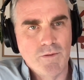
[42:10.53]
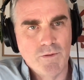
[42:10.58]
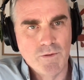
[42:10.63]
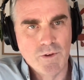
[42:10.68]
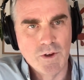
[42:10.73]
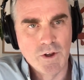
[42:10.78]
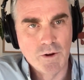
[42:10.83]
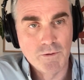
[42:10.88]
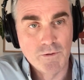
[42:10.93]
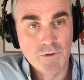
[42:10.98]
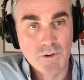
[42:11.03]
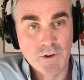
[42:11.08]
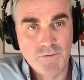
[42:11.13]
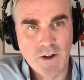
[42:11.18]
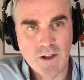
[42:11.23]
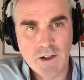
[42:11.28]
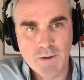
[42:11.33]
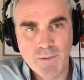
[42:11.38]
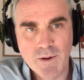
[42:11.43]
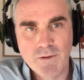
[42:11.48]
you know,
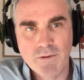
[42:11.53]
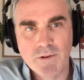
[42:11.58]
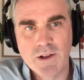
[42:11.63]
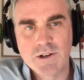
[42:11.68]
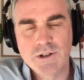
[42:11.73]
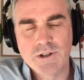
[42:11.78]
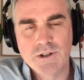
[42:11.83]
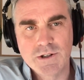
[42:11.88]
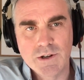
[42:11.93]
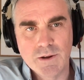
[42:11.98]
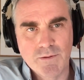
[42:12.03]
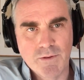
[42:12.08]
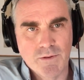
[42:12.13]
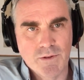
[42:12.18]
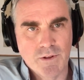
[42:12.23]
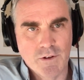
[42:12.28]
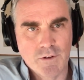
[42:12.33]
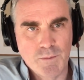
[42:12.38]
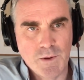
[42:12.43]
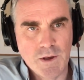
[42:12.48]
developing relationships with
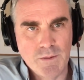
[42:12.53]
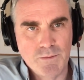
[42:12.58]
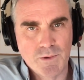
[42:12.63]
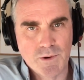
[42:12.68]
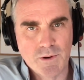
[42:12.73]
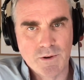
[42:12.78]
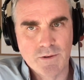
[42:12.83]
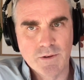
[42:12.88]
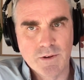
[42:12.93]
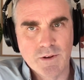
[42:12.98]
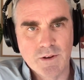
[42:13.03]
those people